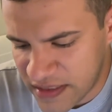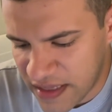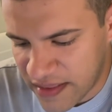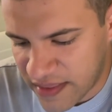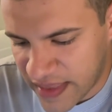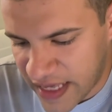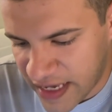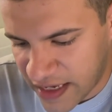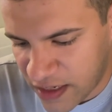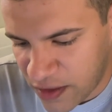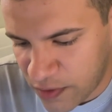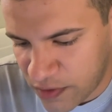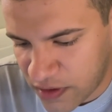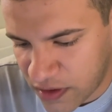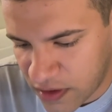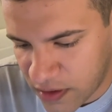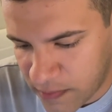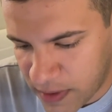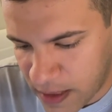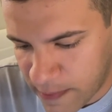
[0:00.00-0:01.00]
thank you to the
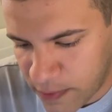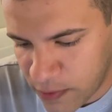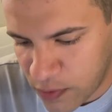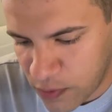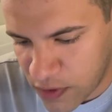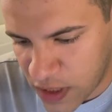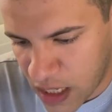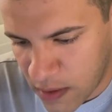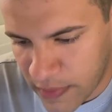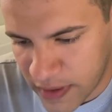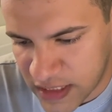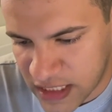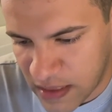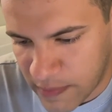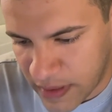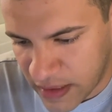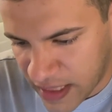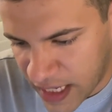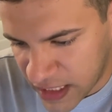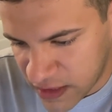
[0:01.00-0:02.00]
people who commented on my
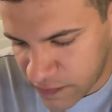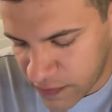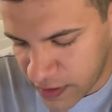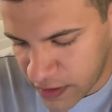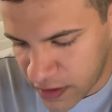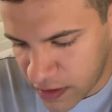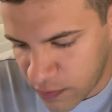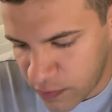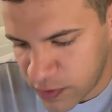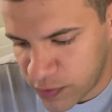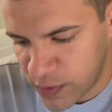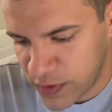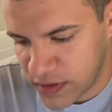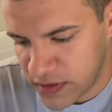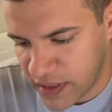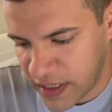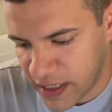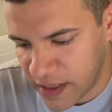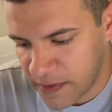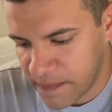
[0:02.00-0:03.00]
last video, which was
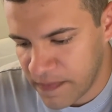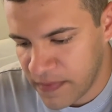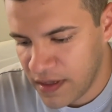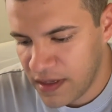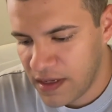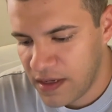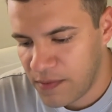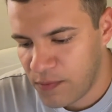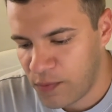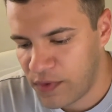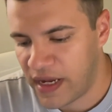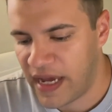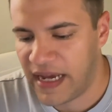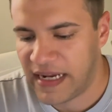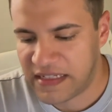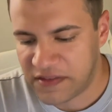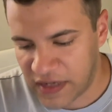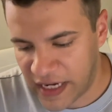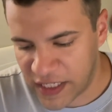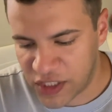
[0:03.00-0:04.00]
like when I,
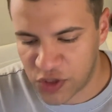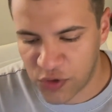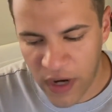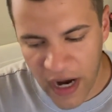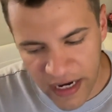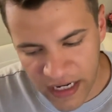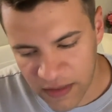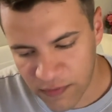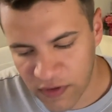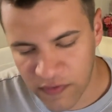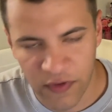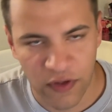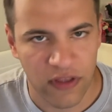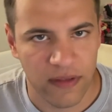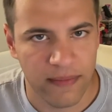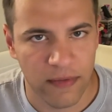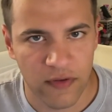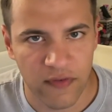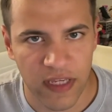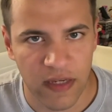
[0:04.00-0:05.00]
I tried to review the
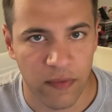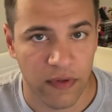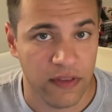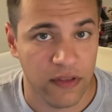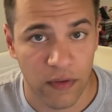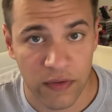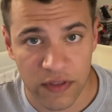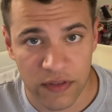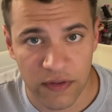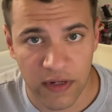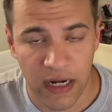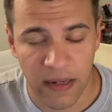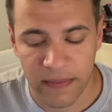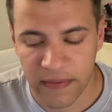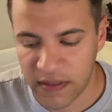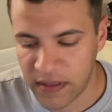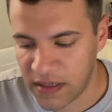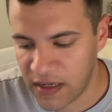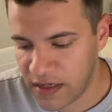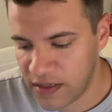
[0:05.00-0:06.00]
movie with no script
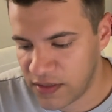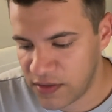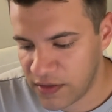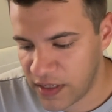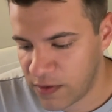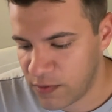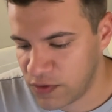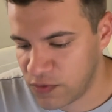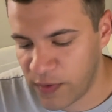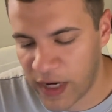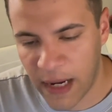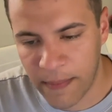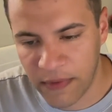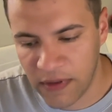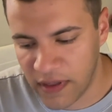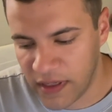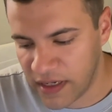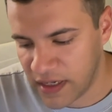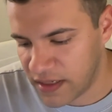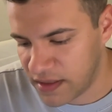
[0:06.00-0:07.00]
and I just like was
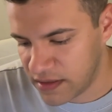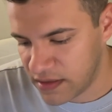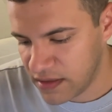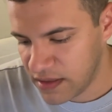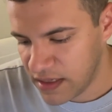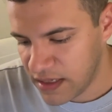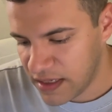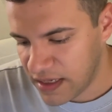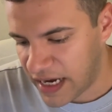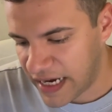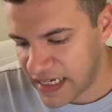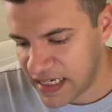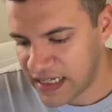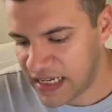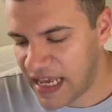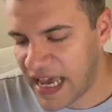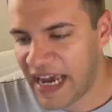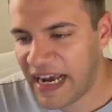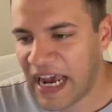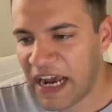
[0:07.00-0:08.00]
rambling and I didn't
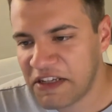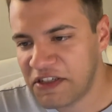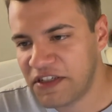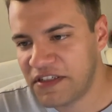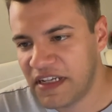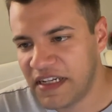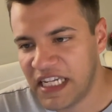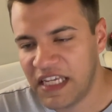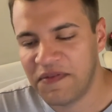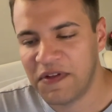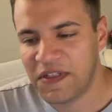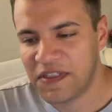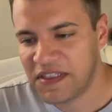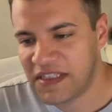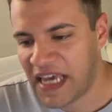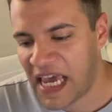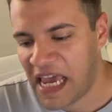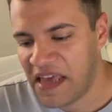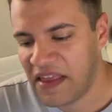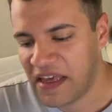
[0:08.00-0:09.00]
I actually didn't even
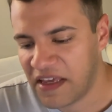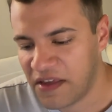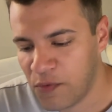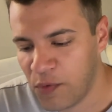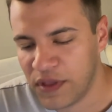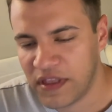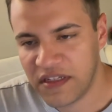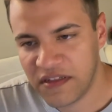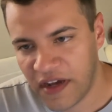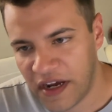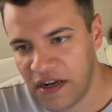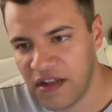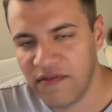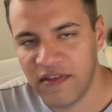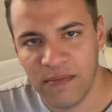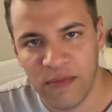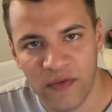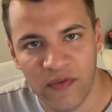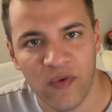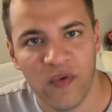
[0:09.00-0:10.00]
say like what the title of the
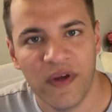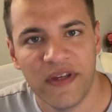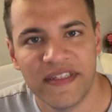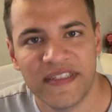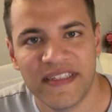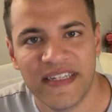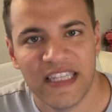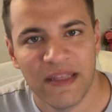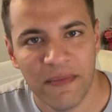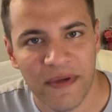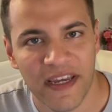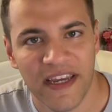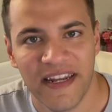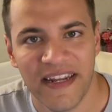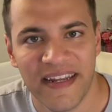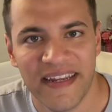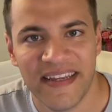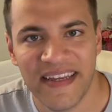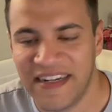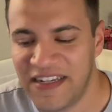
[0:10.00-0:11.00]
movie was at the
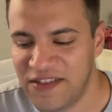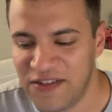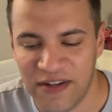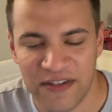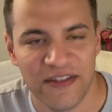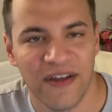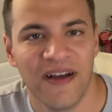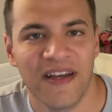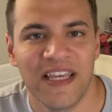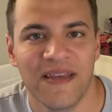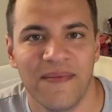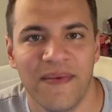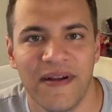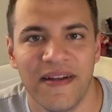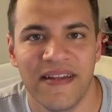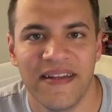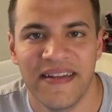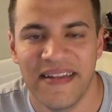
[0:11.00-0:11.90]
beginning. I just started talking about it.